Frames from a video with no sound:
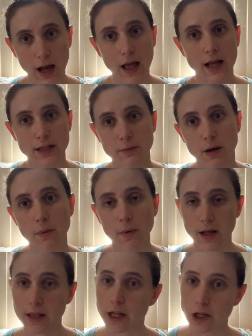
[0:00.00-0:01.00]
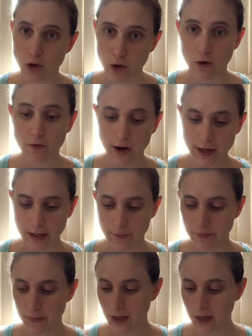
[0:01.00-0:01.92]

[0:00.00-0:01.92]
That's what I want, and then you go find it.